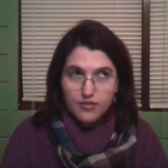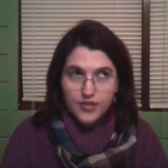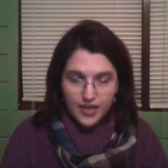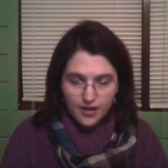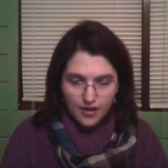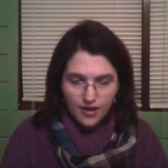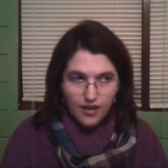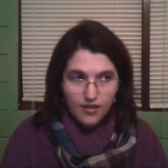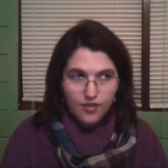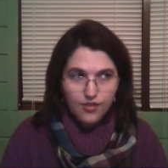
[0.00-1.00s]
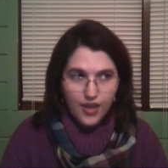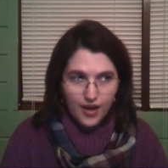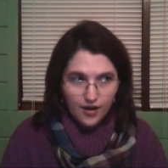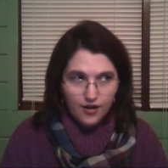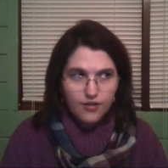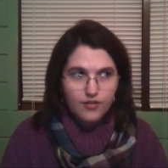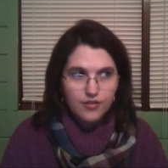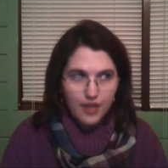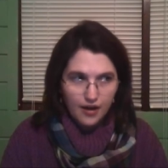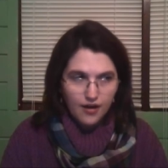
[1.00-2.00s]
There, there,
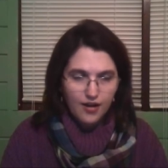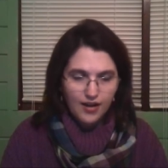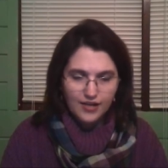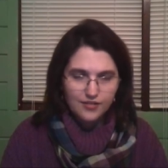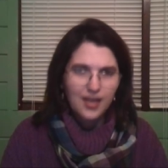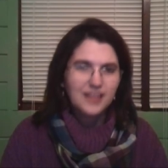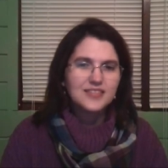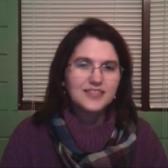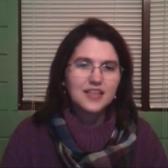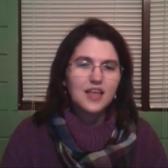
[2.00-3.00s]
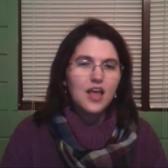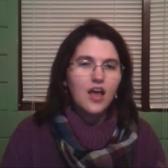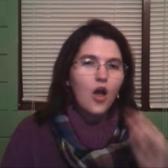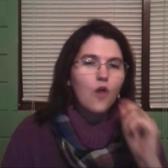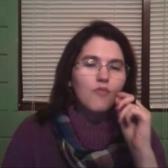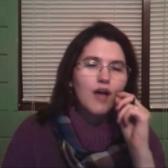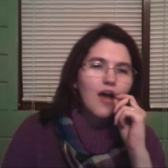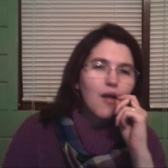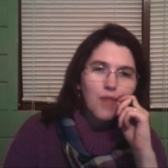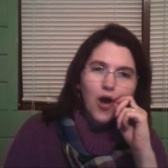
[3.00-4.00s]
there. I, I, I hope,
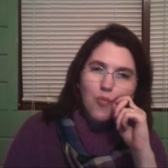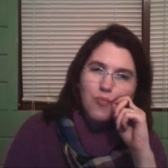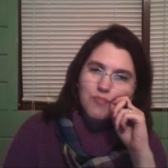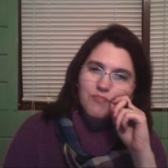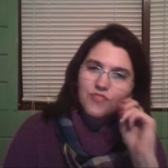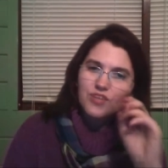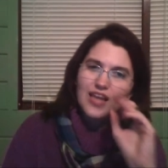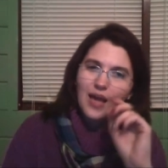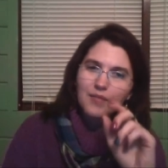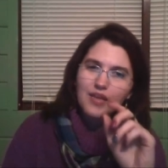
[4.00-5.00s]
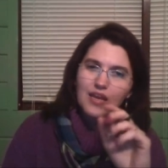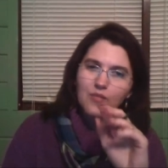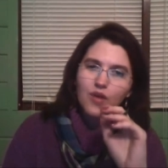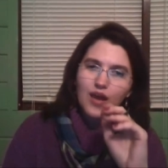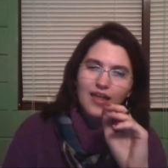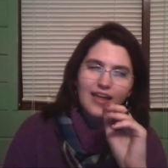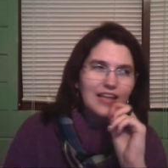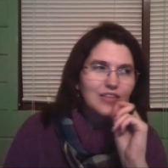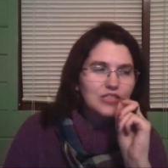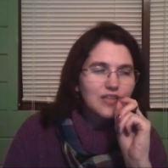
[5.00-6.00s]
I'm hope. Hopefully I'm getting what,
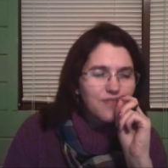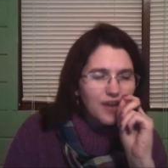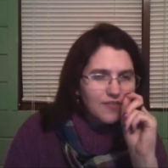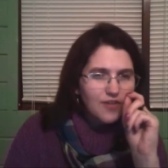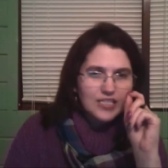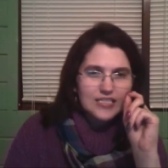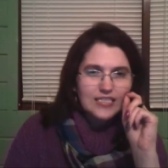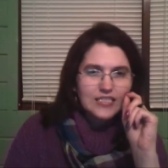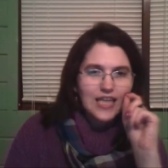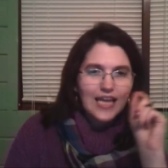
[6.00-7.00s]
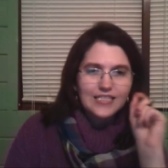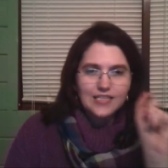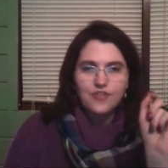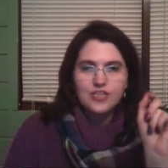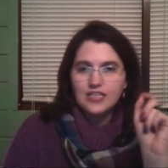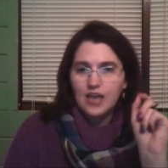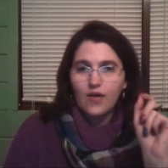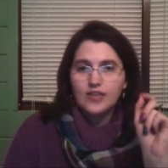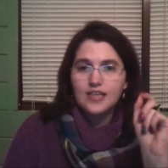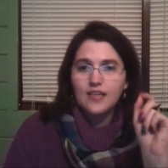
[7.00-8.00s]
like, there's a very, very slight difference in how
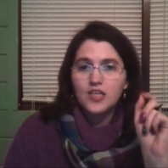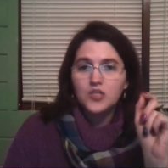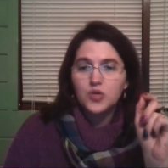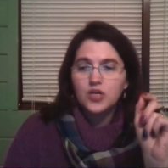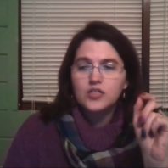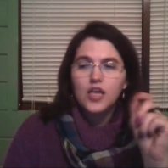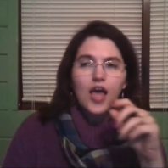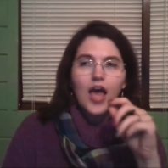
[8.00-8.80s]
I say these words.